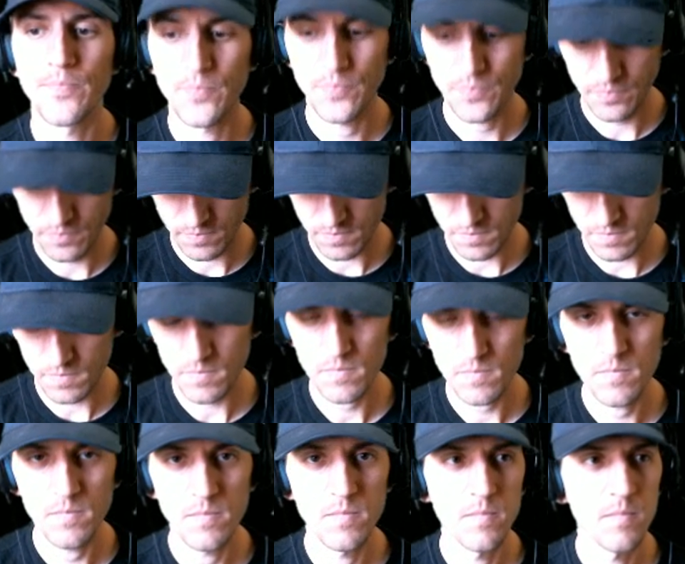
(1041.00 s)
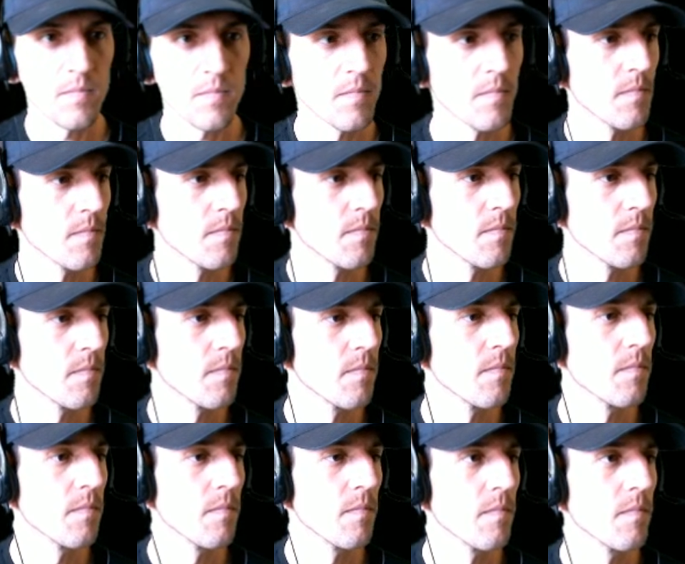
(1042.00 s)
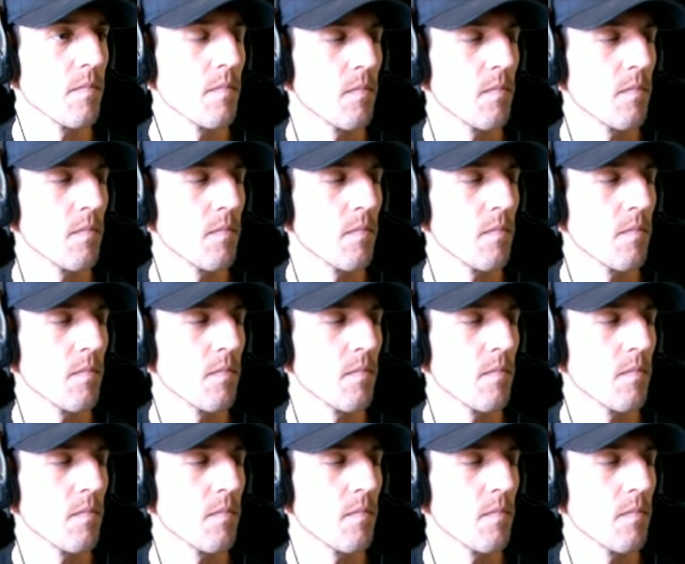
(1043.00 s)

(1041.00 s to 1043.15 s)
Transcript: No one is speaking in this clip.